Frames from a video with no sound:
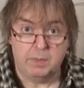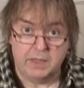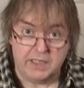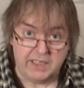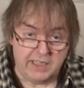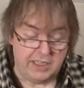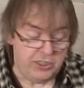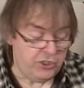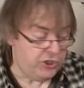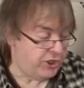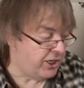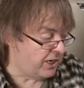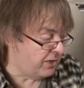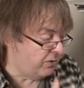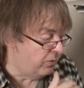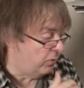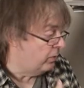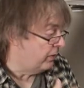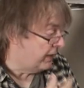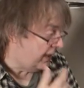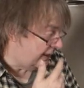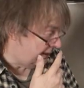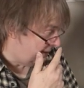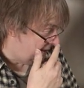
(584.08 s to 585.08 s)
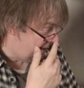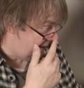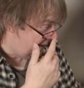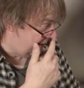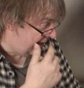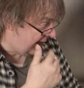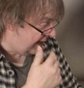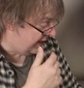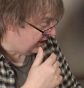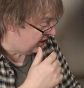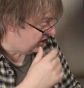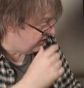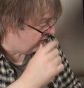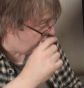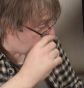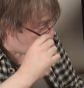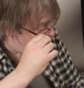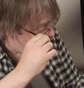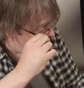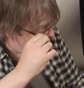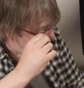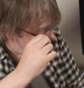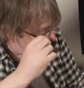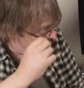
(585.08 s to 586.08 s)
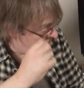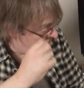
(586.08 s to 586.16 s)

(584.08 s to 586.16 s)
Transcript: but in general, that's the case for it.